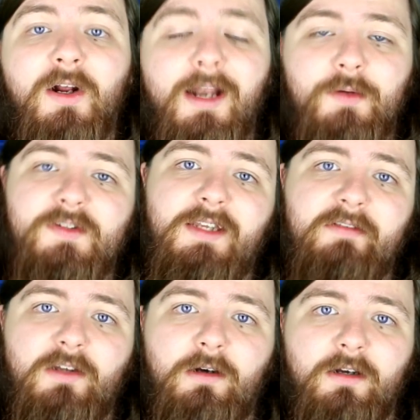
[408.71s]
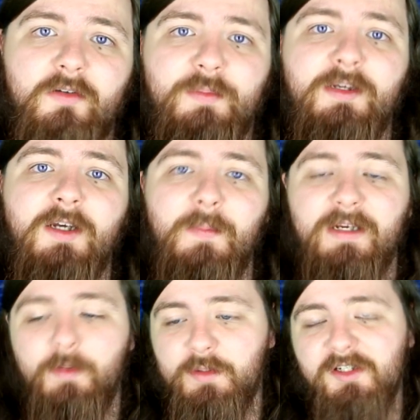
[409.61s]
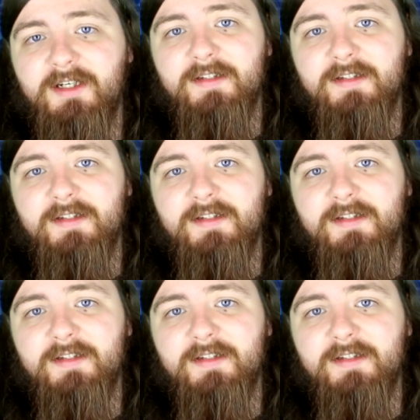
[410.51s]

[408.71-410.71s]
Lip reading: Cloud saves are going to be coming, which